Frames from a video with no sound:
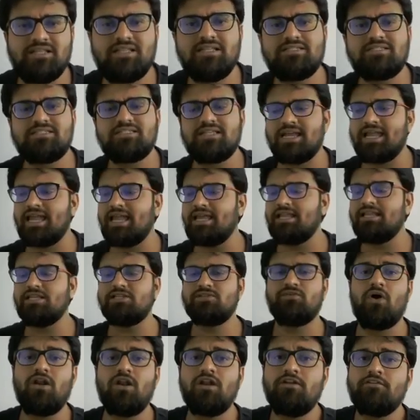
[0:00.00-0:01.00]
This is again is
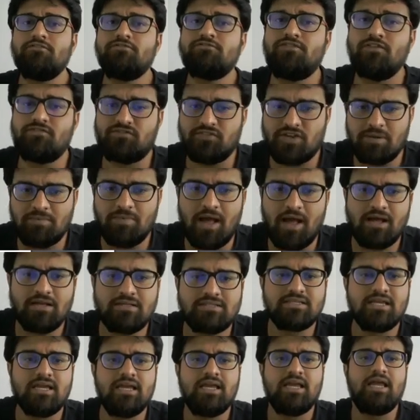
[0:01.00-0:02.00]
for fifty
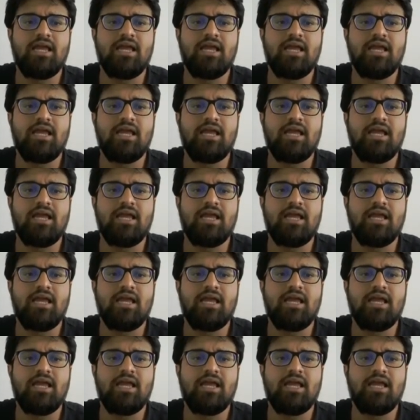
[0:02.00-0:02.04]
marks,